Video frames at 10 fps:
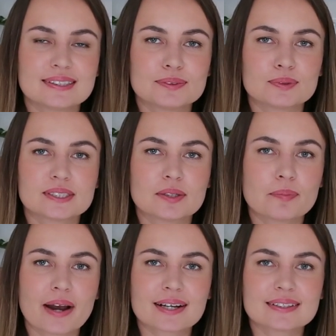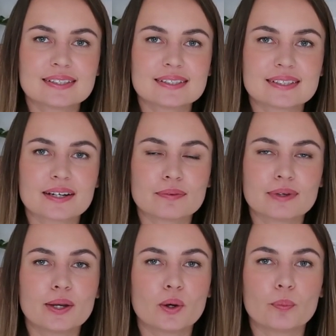This was the practice. I
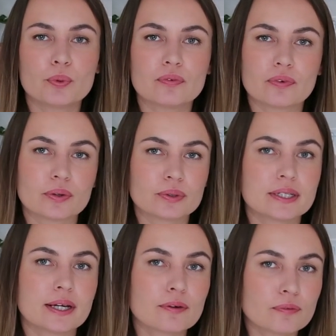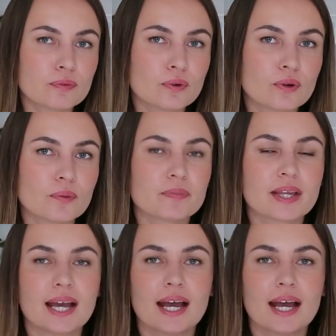really hope you found it helpful.